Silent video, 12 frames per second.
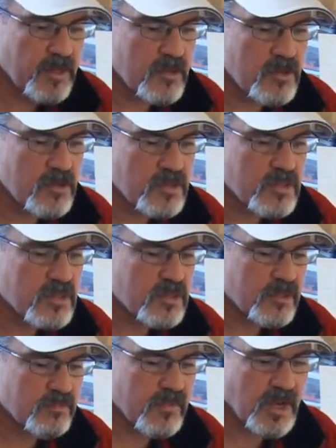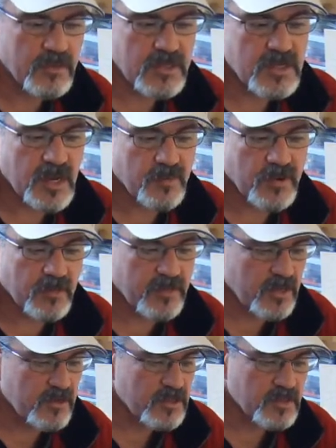used, I would say I probably
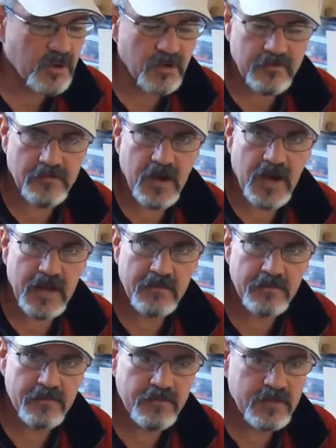used about 5,